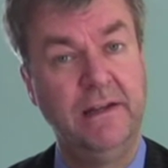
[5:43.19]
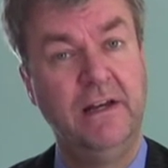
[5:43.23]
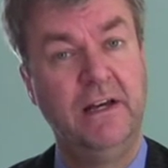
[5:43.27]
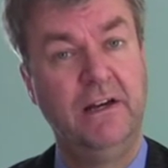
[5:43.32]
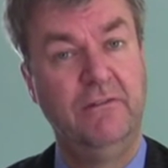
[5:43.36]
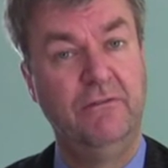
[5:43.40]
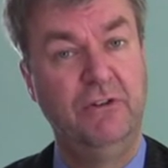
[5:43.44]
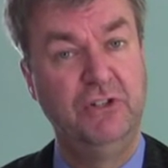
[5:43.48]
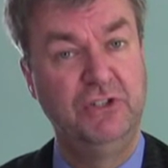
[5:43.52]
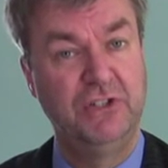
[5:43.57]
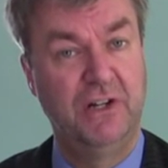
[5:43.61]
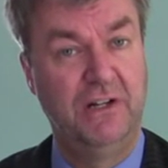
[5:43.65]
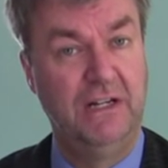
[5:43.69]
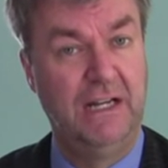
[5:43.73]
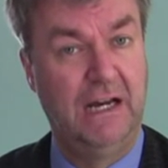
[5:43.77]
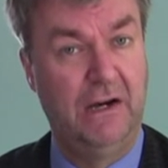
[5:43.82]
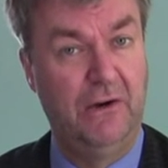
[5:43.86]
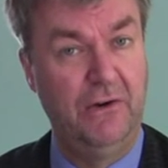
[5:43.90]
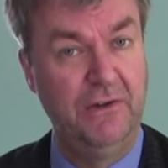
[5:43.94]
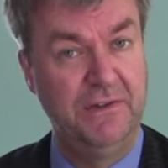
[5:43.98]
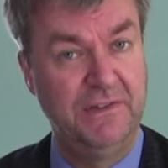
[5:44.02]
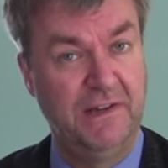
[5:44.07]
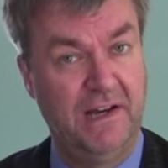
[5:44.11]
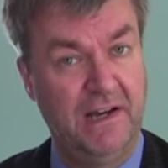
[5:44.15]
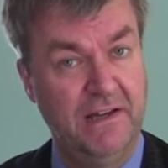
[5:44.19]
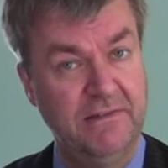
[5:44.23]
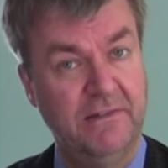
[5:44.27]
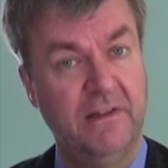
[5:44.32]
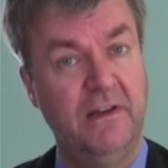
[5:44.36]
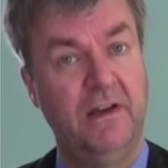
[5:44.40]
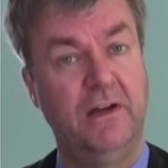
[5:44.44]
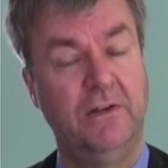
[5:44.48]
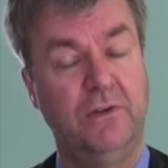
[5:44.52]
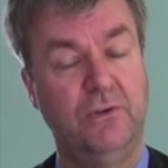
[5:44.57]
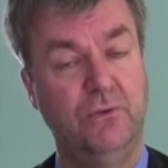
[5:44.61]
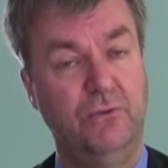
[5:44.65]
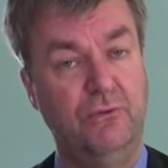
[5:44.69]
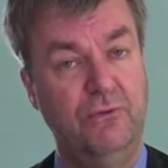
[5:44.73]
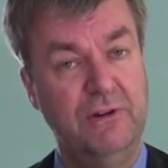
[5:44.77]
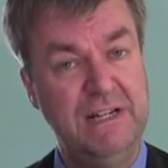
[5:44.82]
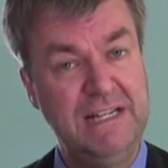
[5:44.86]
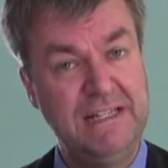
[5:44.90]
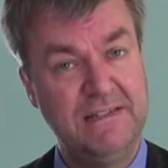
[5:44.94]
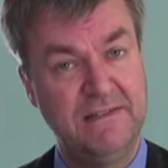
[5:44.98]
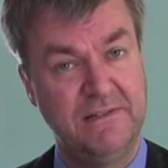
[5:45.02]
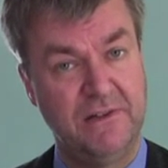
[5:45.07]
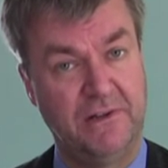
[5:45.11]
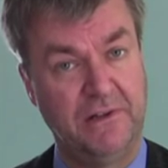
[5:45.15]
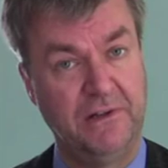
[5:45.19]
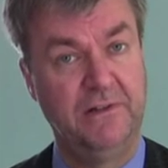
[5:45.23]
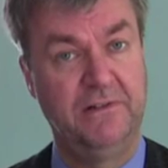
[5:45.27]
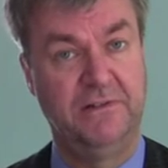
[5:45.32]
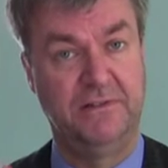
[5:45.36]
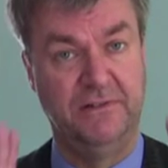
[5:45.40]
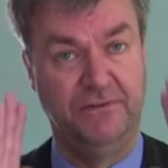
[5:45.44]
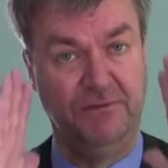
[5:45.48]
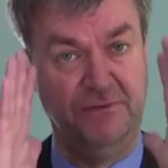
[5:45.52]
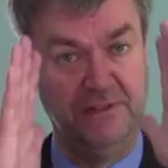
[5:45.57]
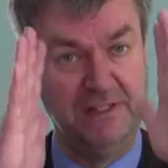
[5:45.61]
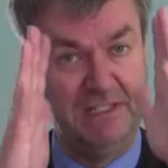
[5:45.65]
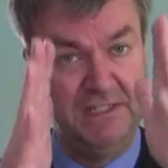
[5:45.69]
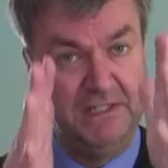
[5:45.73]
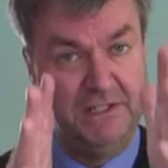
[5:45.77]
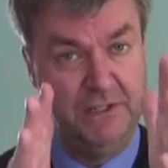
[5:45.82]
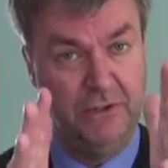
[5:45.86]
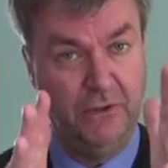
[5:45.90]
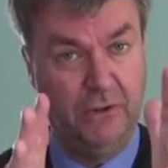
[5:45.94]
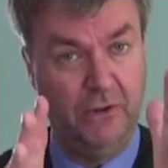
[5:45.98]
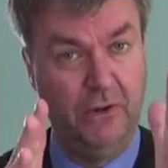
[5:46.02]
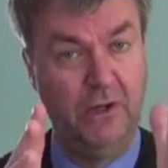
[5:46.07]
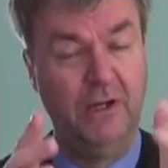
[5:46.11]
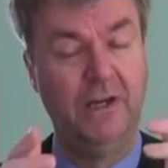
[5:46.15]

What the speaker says: which allows us to resync the video